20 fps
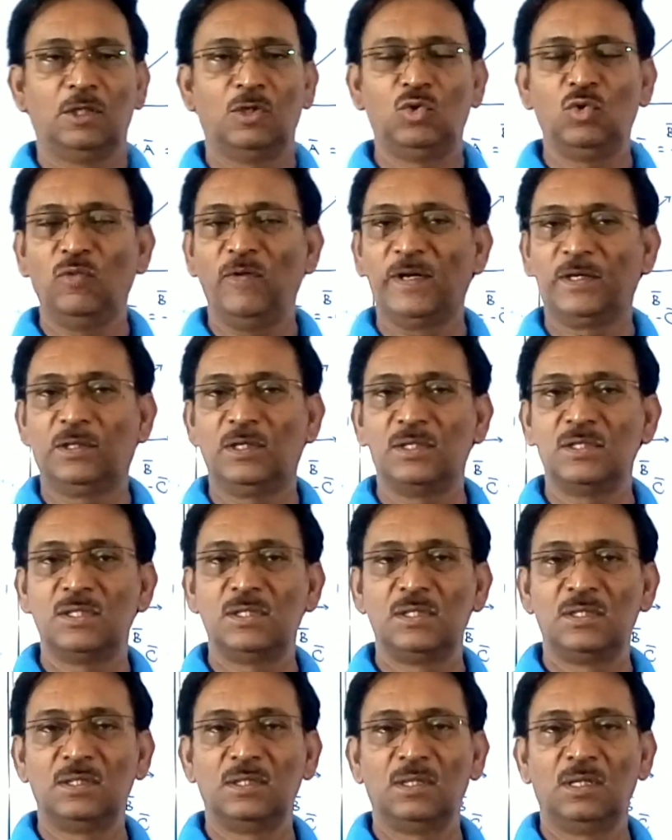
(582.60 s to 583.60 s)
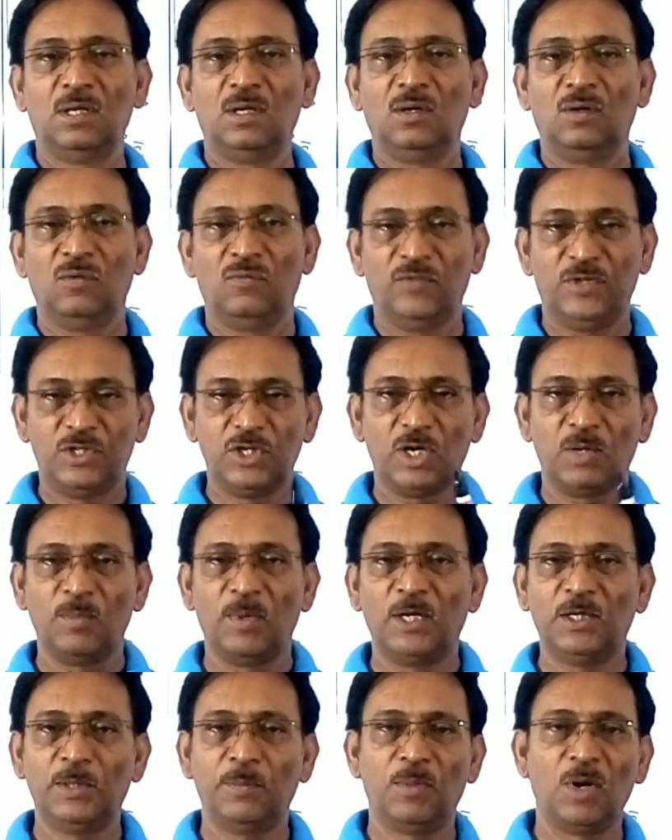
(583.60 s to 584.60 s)
two vectors which are
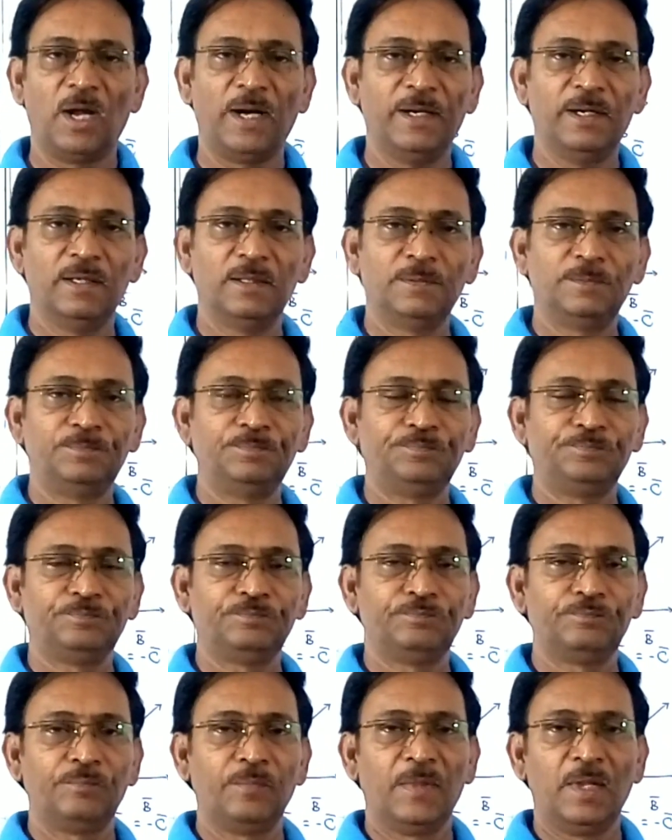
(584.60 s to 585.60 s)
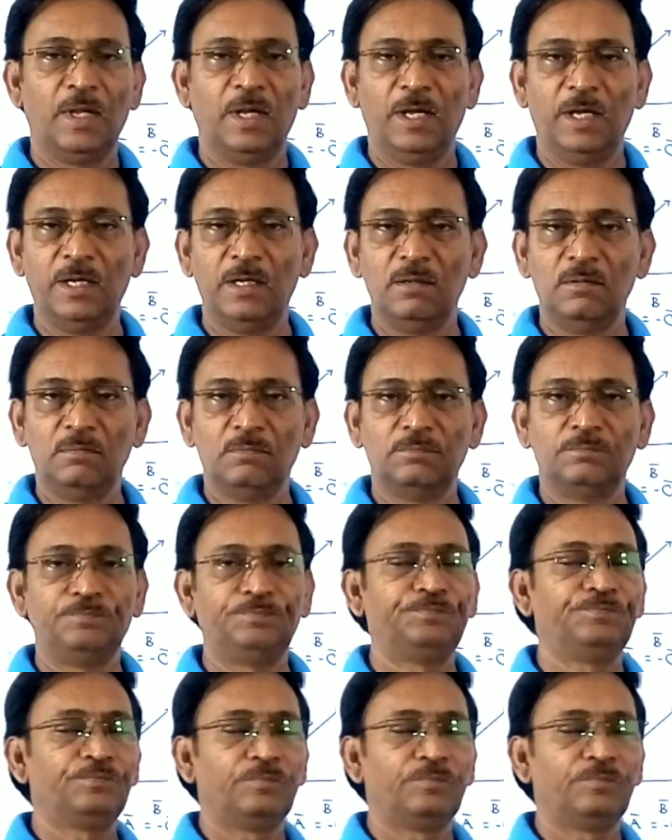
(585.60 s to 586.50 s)
multiplied in